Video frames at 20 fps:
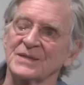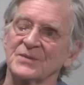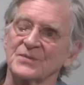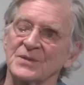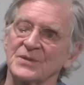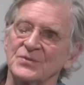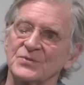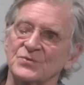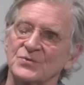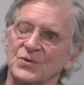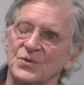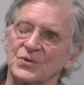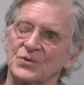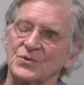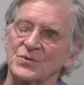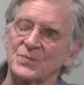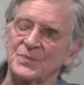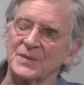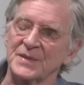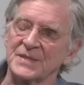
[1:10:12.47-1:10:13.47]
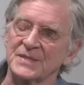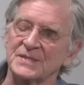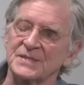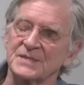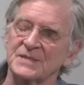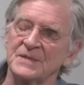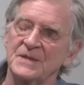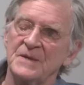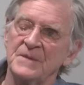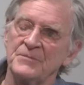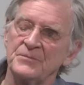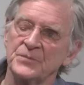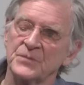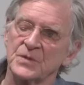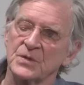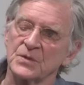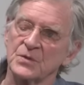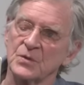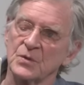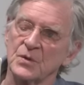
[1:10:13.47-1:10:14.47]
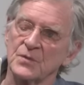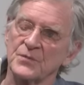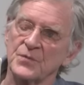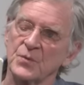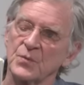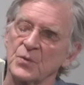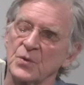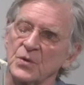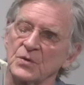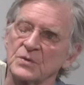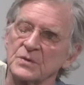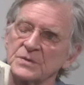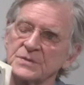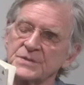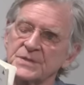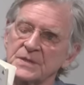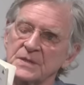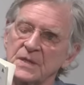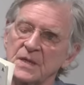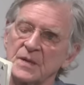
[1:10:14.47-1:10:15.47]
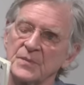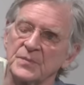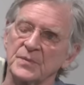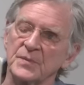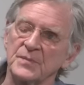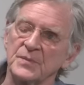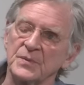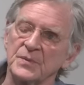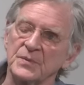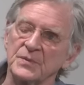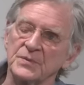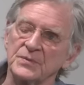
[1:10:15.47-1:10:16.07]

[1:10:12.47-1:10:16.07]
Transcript: one who's gone to bliss. The knower of the worlds, incomparable,